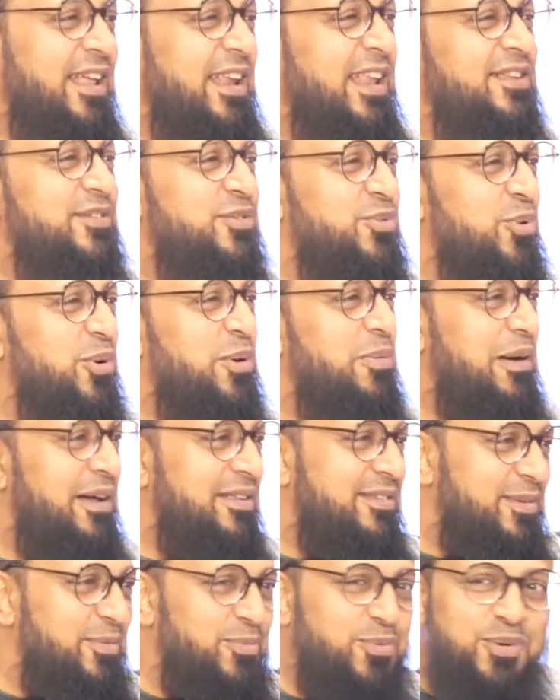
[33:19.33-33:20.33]
Let's talk
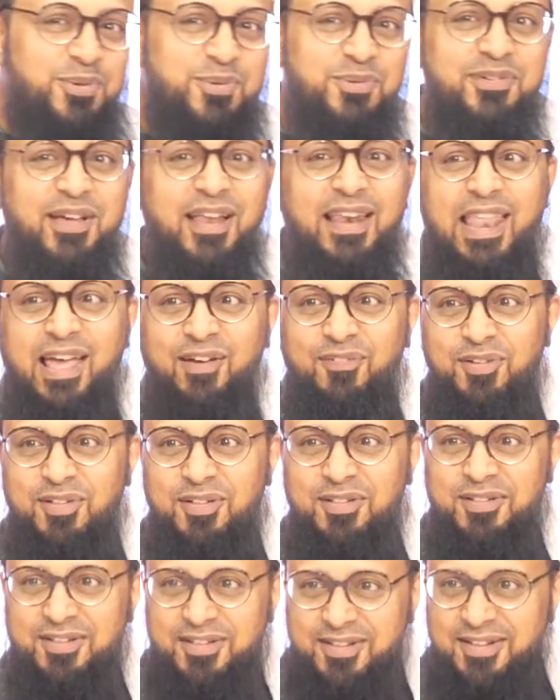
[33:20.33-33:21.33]
about someone who's at
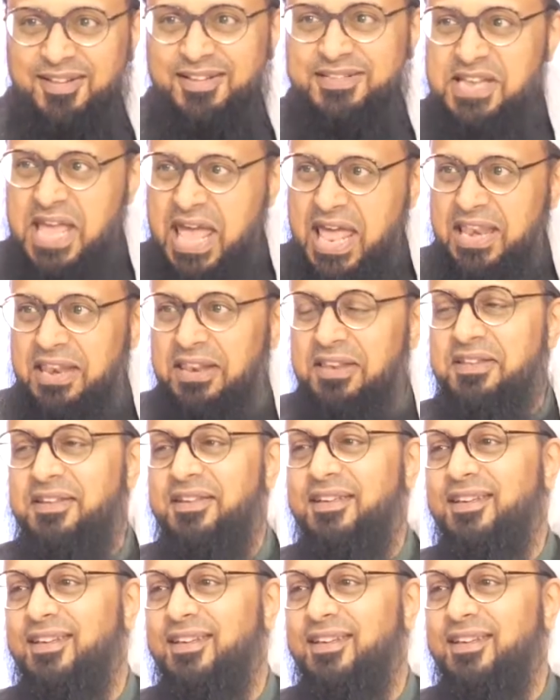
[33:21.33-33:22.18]
level 10.